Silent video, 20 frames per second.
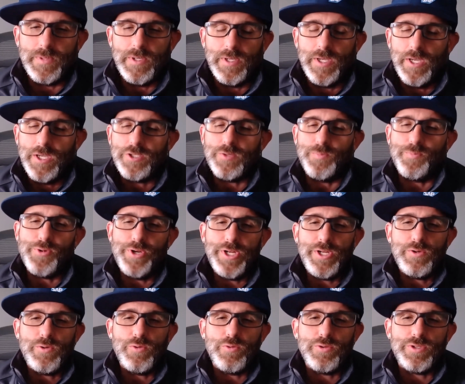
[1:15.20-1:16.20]
So pretty
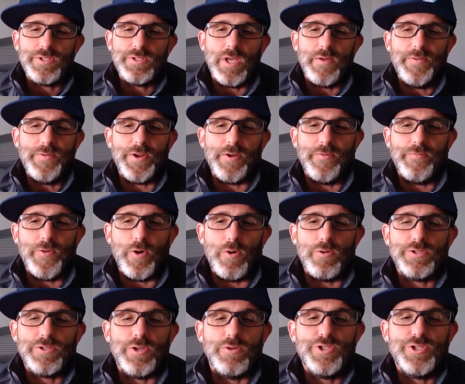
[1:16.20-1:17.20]
cool stuff here,
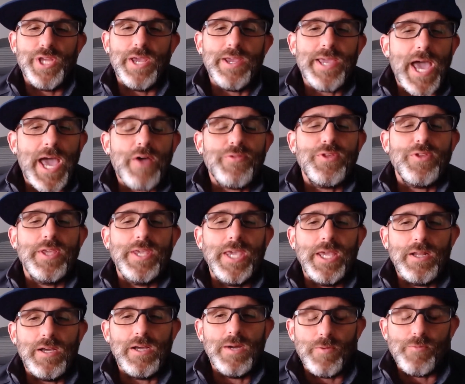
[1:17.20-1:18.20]
folks. So check out the
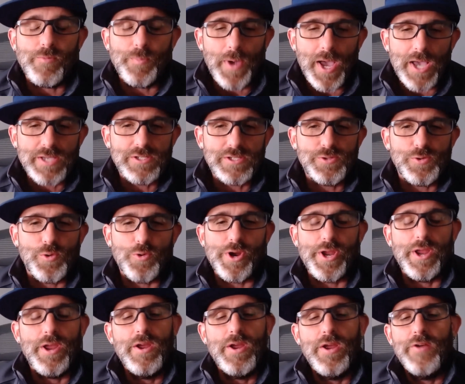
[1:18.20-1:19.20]
GitHub
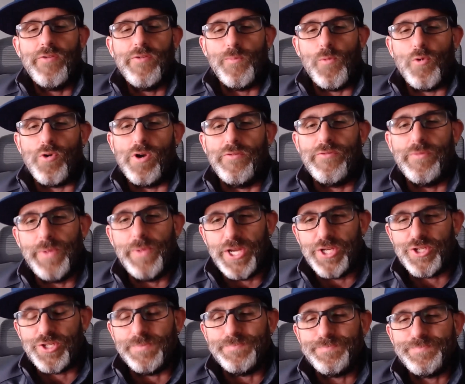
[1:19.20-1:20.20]
repository for more
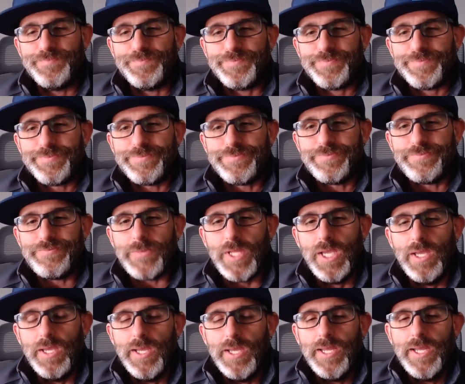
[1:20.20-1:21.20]
information.
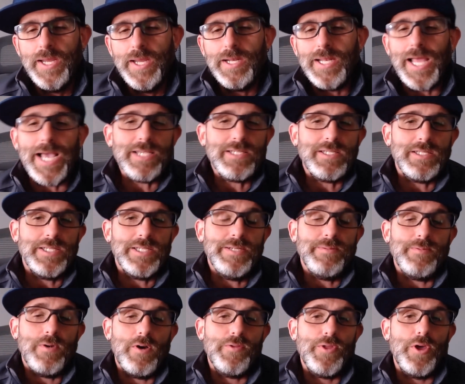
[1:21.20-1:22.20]
Lastly,
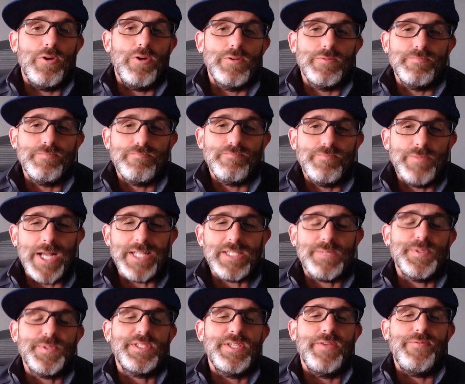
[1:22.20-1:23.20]
although not
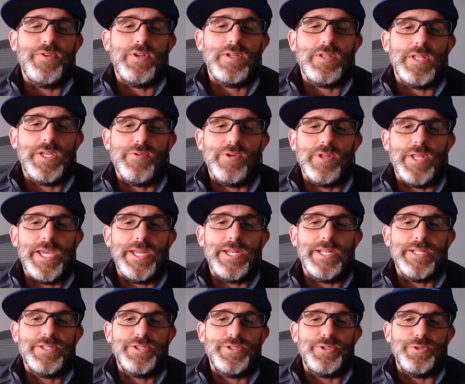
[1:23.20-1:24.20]
specifically
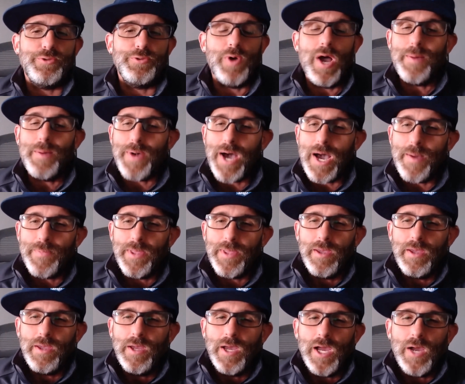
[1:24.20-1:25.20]
related to ABAP,
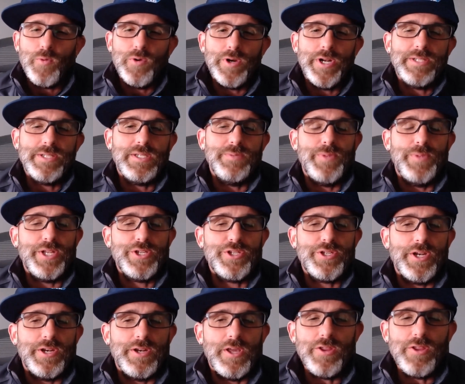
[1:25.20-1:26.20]
I wanted to
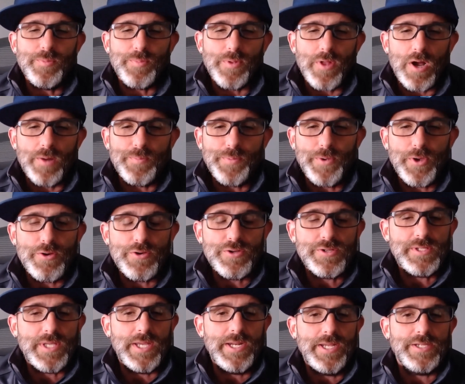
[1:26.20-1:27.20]
mention another blog
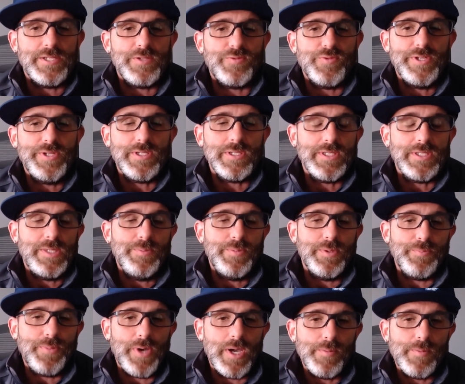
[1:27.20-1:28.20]
post that has recently
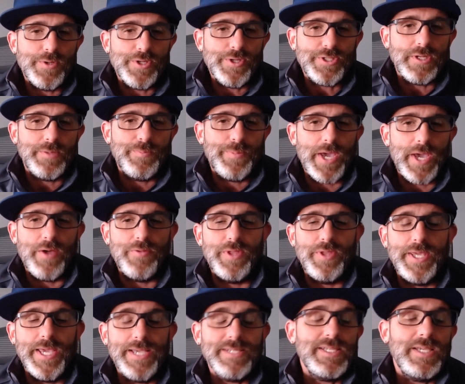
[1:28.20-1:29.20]
been published about
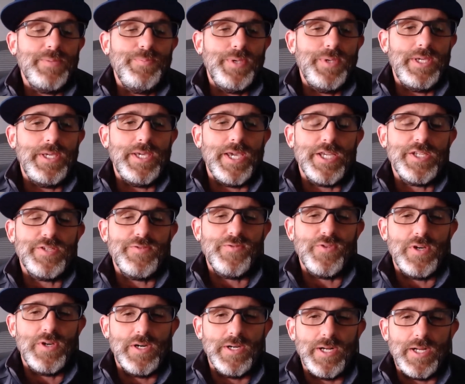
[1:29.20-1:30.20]
the SAP
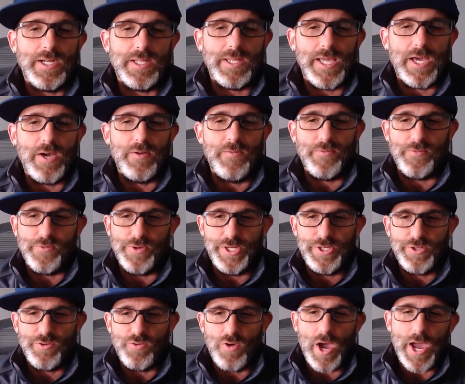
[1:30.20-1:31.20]
S/4HANA Cloud free
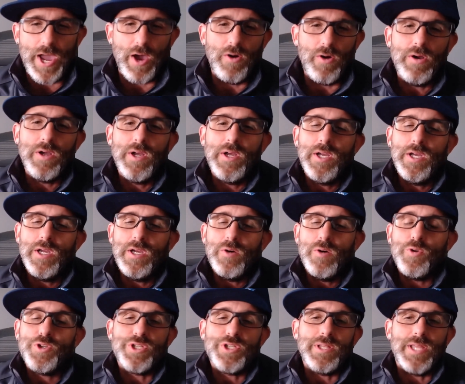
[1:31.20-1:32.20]
trial,
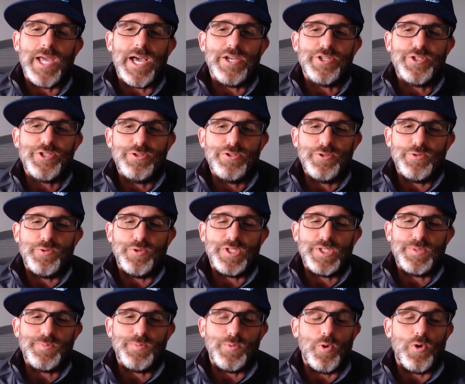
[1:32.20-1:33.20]
which allows you to
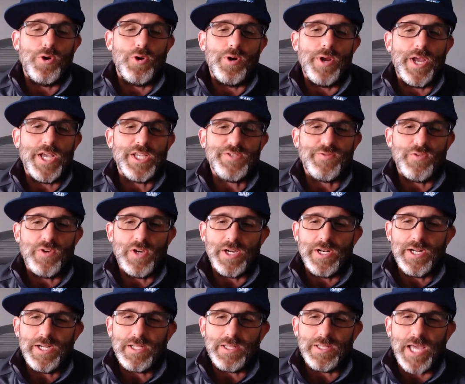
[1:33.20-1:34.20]
explore
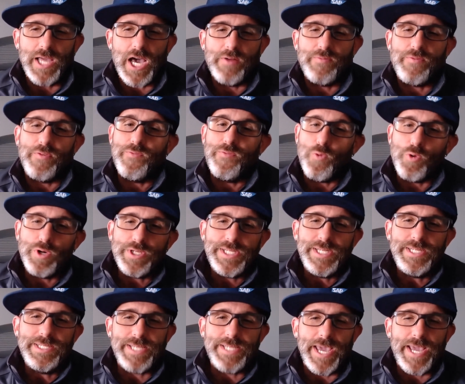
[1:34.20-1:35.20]
S/4HANA Cloud for
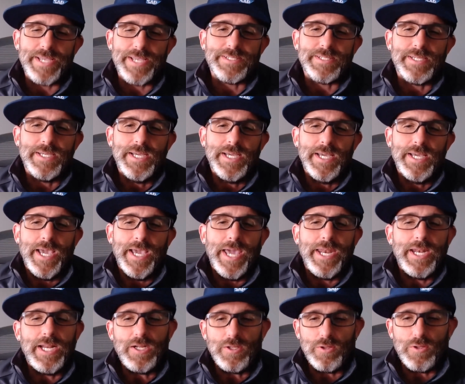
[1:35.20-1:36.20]
14 days
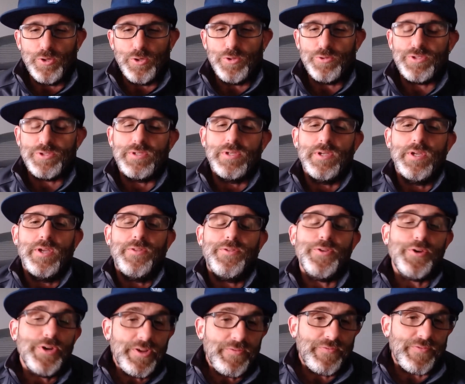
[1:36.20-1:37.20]
and includes
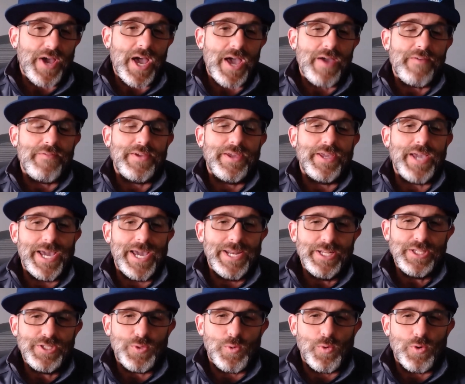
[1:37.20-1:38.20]
35
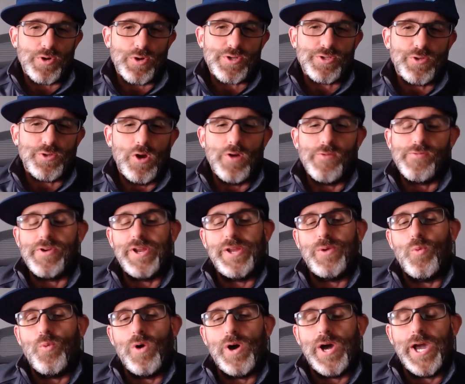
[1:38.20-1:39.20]
guided tours over a
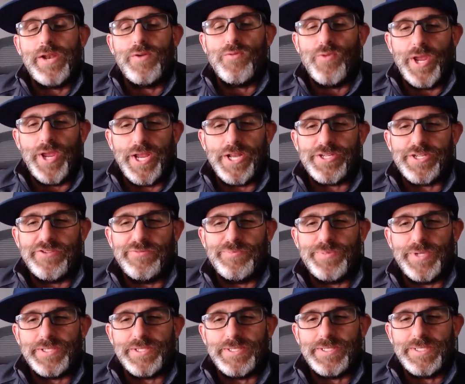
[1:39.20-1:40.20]
wide range of
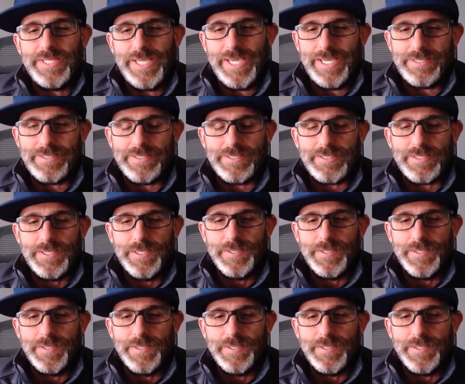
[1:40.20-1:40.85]
business cases.